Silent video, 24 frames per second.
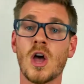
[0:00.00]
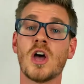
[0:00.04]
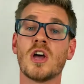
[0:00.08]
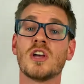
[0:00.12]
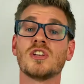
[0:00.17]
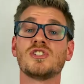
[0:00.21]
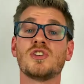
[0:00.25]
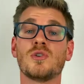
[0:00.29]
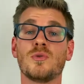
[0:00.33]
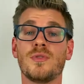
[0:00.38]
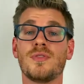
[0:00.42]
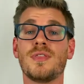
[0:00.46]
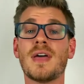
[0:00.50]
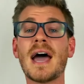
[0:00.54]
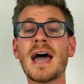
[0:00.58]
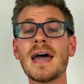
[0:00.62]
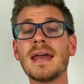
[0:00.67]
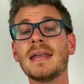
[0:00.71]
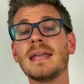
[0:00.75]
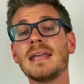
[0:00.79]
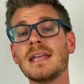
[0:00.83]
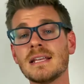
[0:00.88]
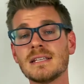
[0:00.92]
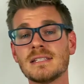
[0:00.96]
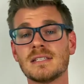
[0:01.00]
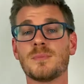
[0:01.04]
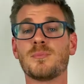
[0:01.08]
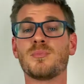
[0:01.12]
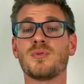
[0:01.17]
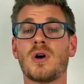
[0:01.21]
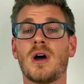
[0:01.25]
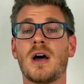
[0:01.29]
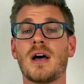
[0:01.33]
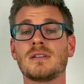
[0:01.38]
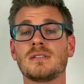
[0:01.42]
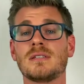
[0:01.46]
So that is the
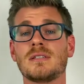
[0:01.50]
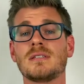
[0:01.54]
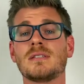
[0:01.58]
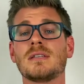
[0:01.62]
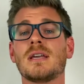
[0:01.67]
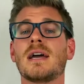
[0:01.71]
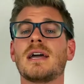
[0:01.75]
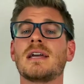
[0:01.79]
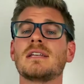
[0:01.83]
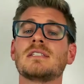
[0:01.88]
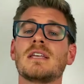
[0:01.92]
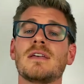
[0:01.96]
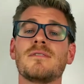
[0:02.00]
process, guys.